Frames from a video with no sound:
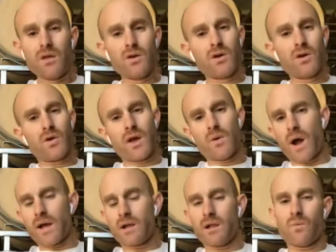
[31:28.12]
great
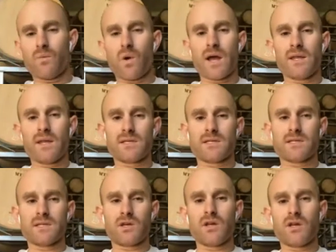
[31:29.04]
wine club wine, this is
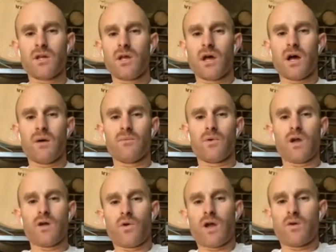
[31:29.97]
a
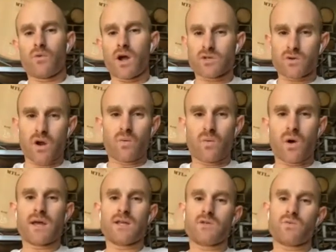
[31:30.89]
great restaurant
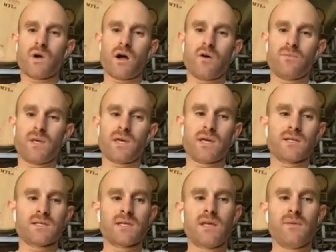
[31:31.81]
wine as well,
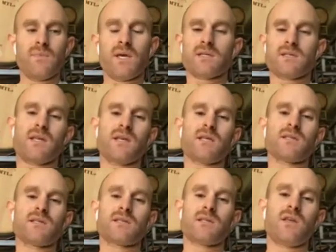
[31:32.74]
because it
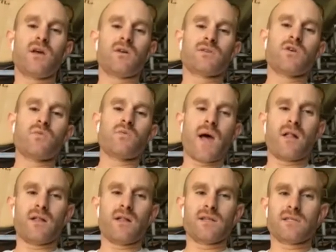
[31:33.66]
is so
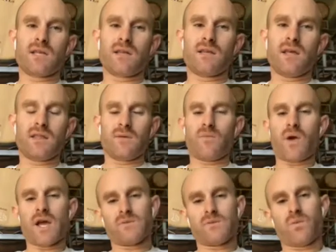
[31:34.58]
balanced and the
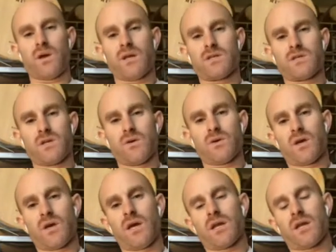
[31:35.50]
price point is so
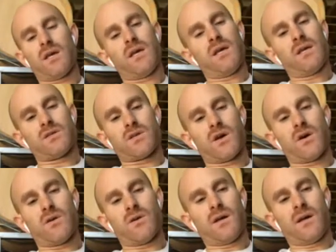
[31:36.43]
good.
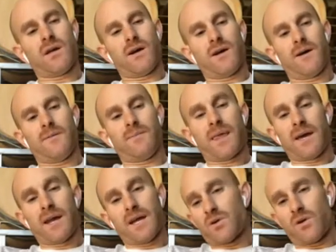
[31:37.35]
So
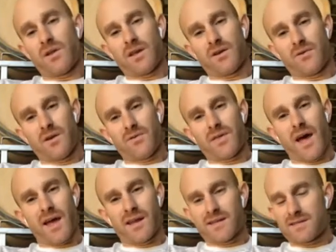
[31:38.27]
and I totally agree with
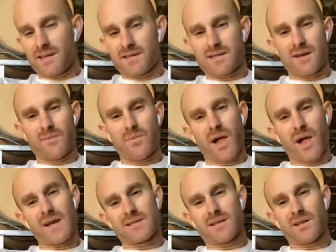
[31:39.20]
that. It's
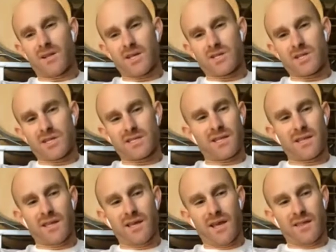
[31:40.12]
complex and delicious, and
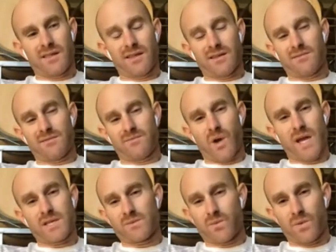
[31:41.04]
the
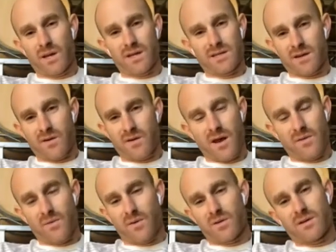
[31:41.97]
price point is
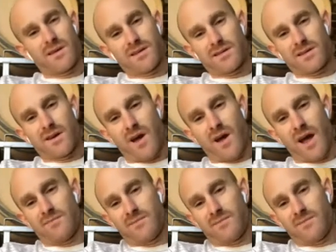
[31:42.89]
incredible. So I